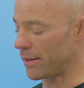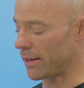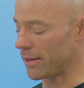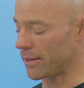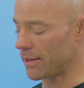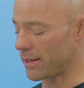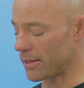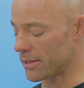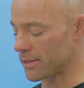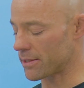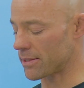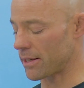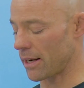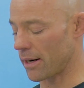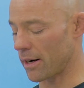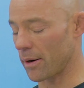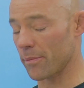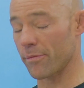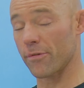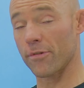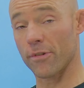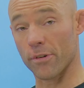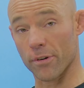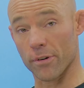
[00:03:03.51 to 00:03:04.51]
that this
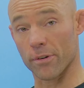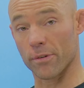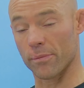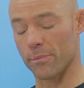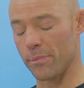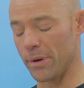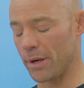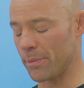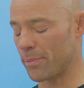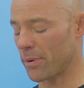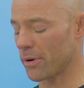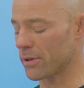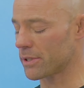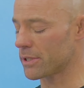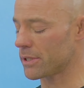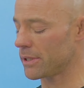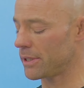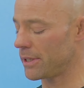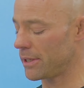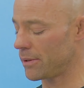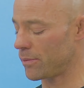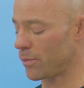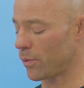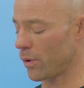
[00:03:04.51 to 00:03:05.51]
setup for me
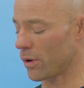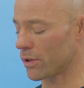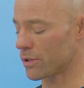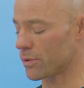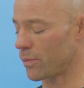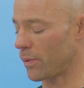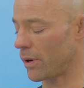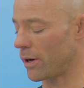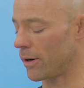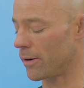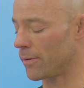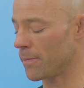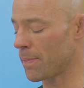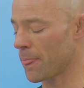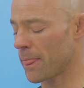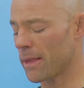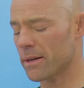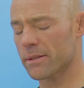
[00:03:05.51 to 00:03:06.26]
personally works well.